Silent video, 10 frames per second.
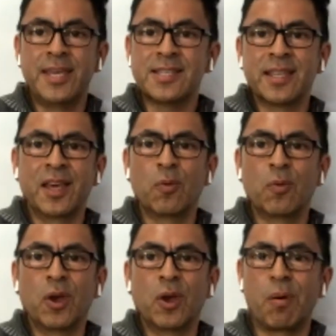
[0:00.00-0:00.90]

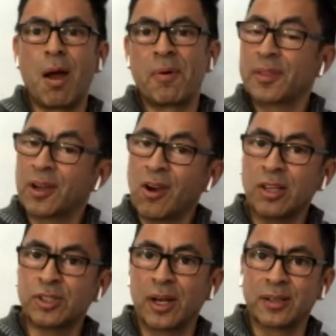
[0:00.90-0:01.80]
yesterday we got a property under
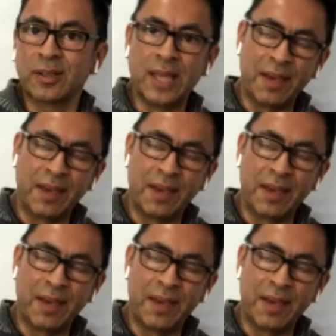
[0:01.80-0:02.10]
contract.